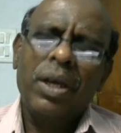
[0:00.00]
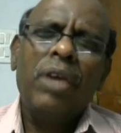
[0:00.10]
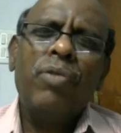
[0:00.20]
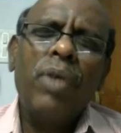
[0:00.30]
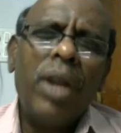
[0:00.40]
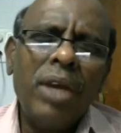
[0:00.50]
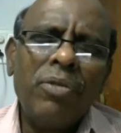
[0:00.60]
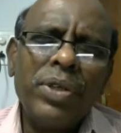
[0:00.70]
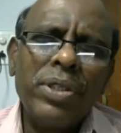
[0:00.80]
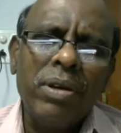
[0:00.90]
If
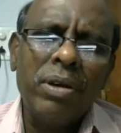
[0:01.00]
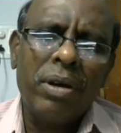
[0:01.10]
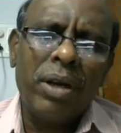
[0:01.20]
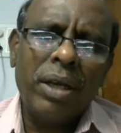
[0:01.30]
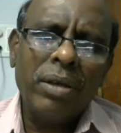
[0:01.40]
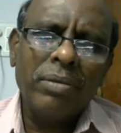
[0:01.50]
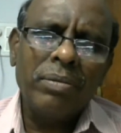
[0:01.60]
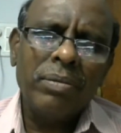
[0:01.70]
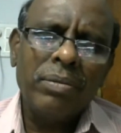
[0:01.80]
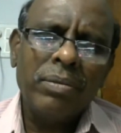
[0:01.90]
life is learning,
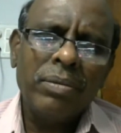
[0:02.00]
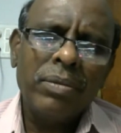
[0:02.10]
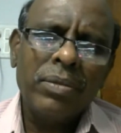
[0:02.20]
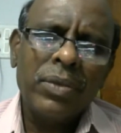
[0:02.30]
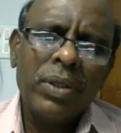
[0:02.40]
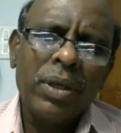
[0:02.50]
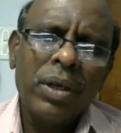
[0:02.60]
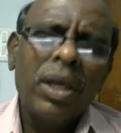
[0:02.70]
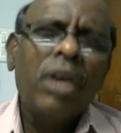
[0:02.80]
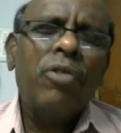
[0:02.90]

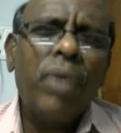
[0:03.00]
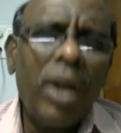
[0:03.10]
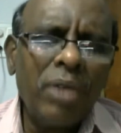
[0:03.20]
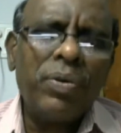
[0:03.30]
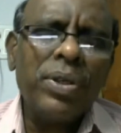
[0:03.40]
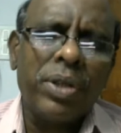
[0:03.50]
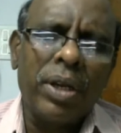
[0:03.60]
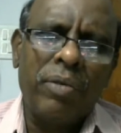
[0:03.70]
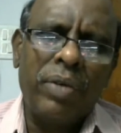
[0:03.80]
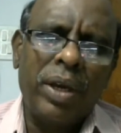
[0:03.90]
if life is
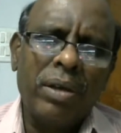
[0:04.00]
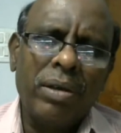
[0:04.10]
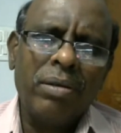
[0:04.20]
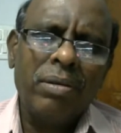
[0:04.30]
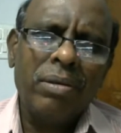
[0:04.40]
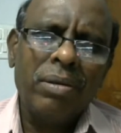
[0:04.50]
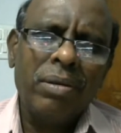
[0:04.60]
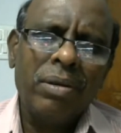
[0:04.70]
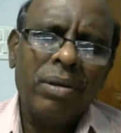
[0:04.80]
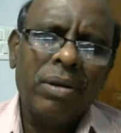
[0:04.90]
living,
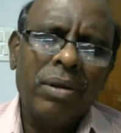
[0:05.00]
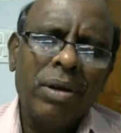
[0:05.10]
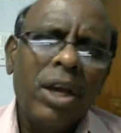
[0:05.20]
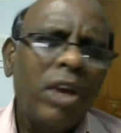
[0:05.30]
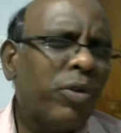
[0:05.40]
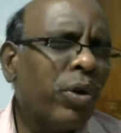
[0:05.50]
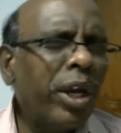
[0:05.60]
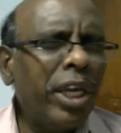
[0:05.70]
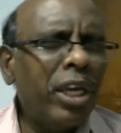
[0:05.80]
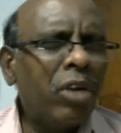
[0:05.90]
if you
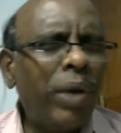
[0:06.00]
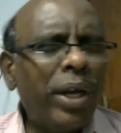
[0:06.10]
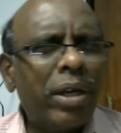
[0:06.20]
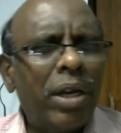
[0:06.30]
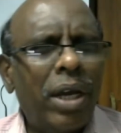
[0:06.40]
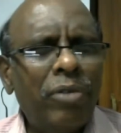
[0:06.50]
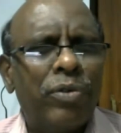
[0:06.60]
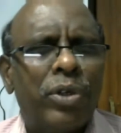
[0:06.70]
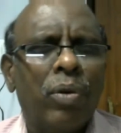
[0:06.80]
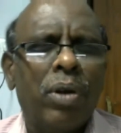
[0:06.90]
can equate life
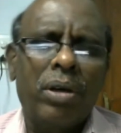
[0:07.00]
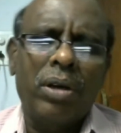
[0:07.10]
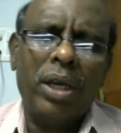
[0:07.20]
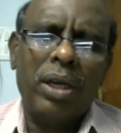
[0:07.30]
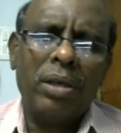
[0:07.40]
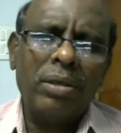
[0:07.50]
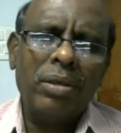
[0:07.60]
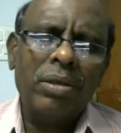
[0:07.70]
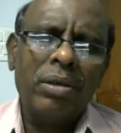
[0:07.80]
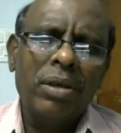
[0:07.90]
to learning,
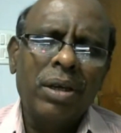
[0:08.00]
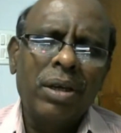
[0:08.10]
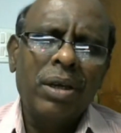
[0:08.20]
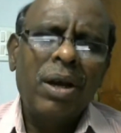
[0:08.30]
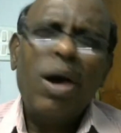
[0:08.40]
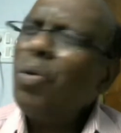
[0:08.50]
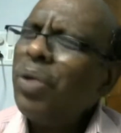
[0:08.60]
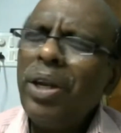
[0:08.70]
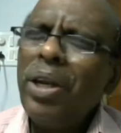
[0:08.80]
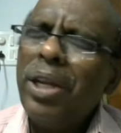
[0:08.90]
how
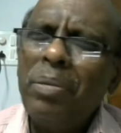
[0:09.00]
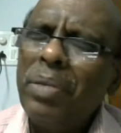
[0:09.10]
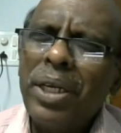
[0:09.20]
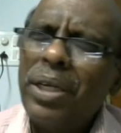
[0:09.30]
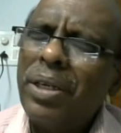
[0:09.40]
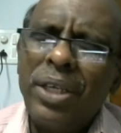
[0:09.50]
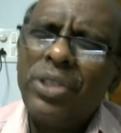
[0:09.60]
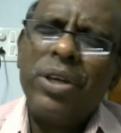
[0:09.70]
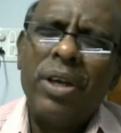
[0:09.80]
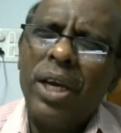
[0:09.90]
can anybody
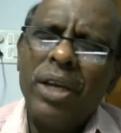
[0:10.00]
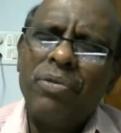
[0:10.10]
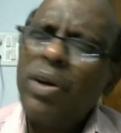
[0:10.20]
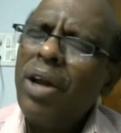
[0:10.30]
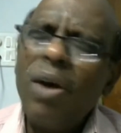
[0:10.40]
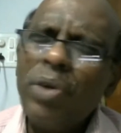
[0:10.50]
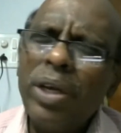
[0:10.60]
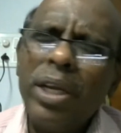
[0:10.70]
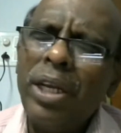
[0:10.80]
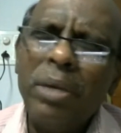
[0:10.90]
teach life or how
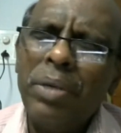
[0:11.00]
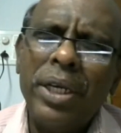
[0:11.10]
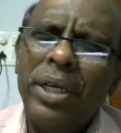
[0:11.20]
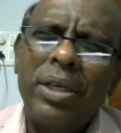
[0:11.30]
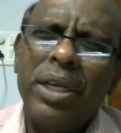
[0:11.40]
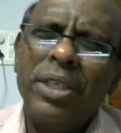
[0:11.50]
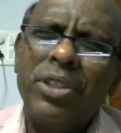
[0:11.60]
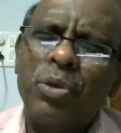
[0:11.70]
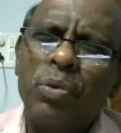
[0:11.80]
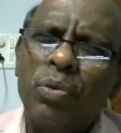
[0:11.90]
can anybody
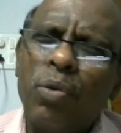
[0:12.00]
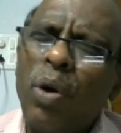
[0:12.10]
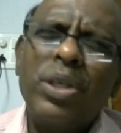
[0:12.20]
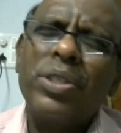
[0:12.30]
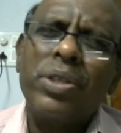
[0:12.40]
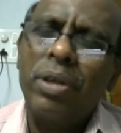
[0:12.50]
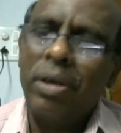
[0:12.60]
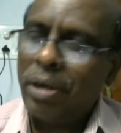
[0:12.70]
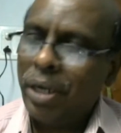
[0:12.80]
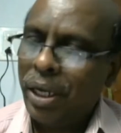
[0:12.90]
teach what is
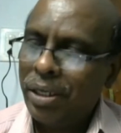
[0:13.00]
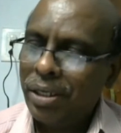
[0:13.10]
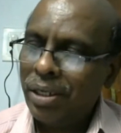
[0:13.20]
learning?